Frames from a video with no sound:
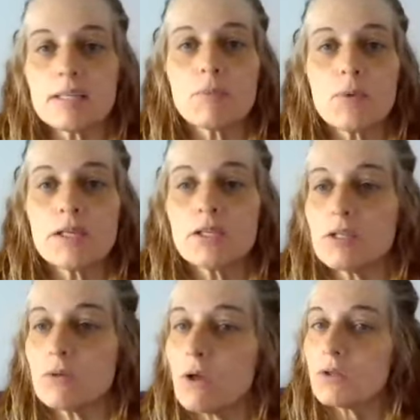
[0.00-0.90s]
some point to
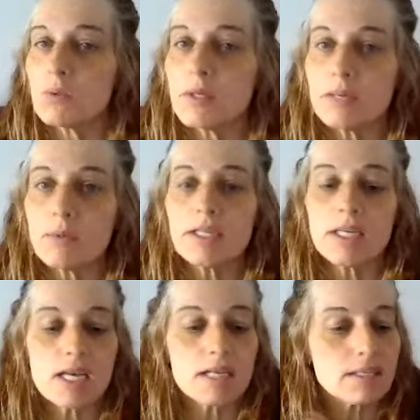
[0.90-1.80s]
do 21
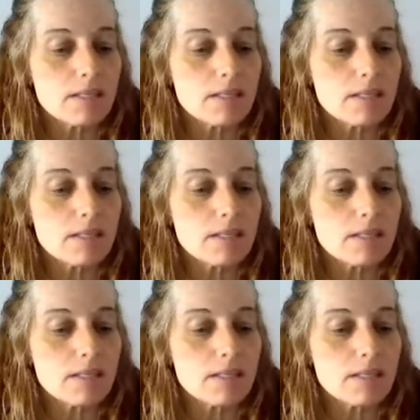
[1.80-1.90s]
days,